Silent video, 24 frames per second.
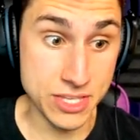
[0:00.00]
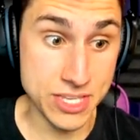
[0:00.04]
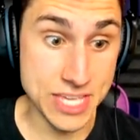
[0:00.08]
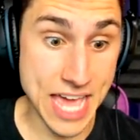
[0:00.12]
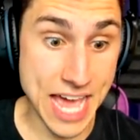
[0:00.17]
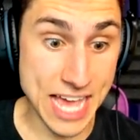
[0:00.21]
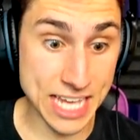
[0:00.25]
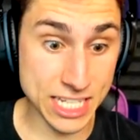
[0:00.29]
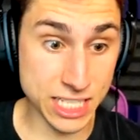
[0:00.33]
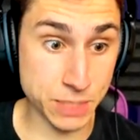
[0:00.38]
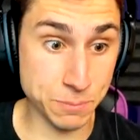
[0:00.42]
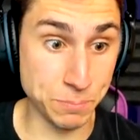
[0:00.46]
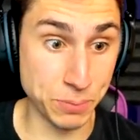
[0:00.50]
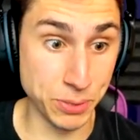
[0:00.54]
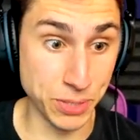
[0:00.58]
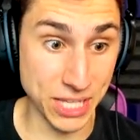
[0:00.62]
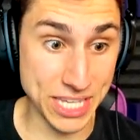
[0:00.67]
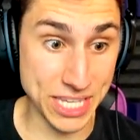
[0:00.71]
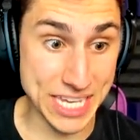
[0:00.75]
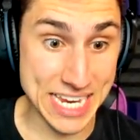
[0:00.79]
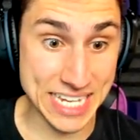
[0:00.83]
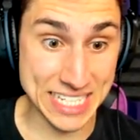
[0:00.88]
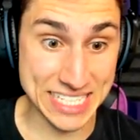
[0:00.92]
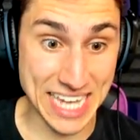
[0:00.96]
Yes,
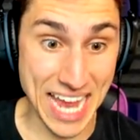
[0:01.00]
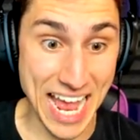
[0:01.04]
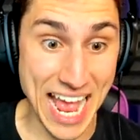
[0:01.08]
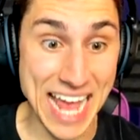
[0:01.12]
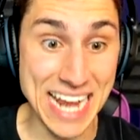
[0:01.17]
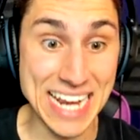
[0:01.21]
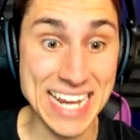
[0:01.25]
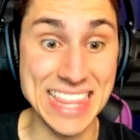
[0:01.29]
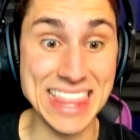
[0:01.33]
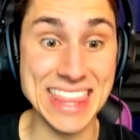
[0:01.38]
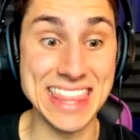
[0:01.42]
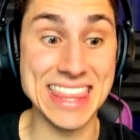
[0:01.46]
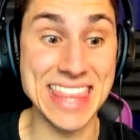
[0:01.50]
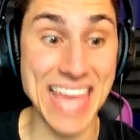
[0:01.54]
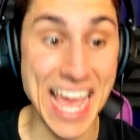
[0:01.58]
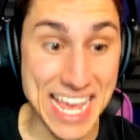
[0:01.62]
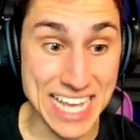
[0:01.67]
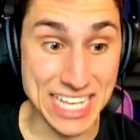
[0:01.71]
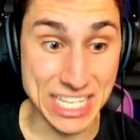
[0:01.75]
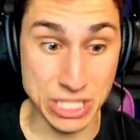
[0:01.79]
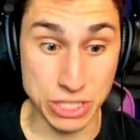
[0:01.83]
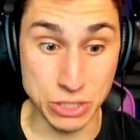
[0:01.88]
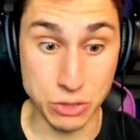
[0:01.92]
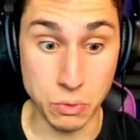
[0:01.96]
please, and
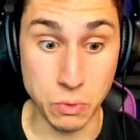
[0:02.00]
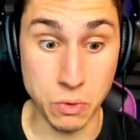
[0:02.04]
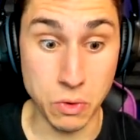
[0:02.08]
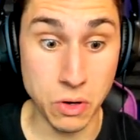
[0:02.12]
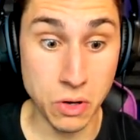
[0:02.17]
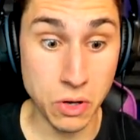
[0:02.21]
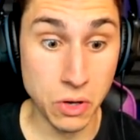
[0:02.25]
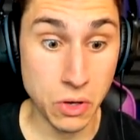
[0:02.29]
thank you.